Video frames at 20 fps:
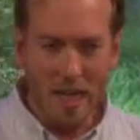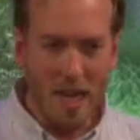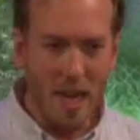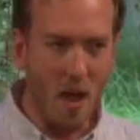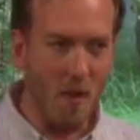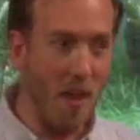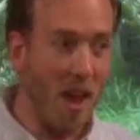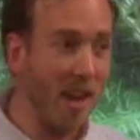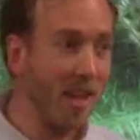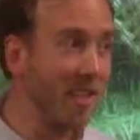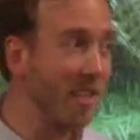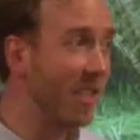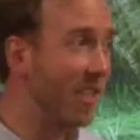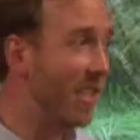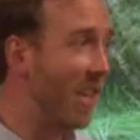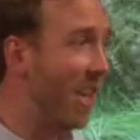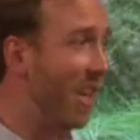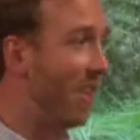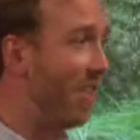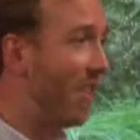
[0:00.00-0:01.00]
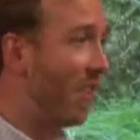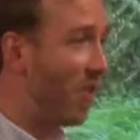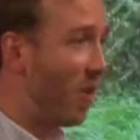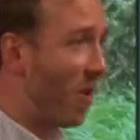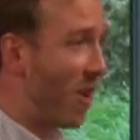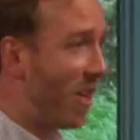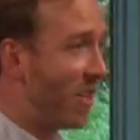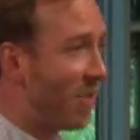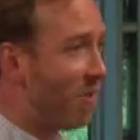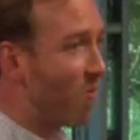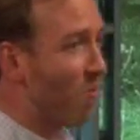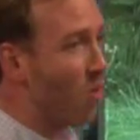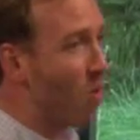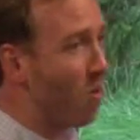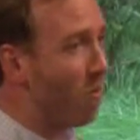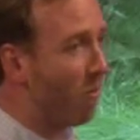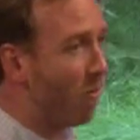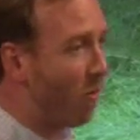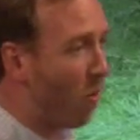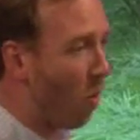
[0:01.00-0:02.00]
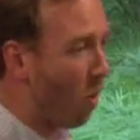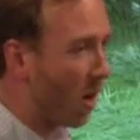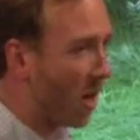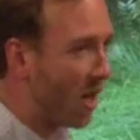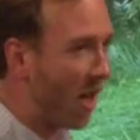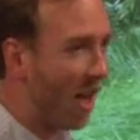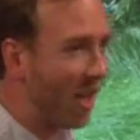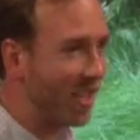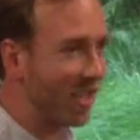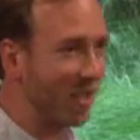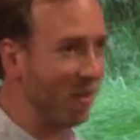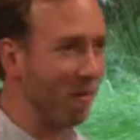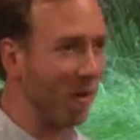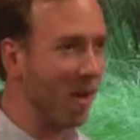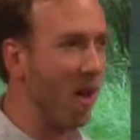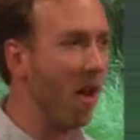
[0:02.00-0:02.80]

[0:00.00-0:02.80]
Now, that isn't to say that there isn't room for custom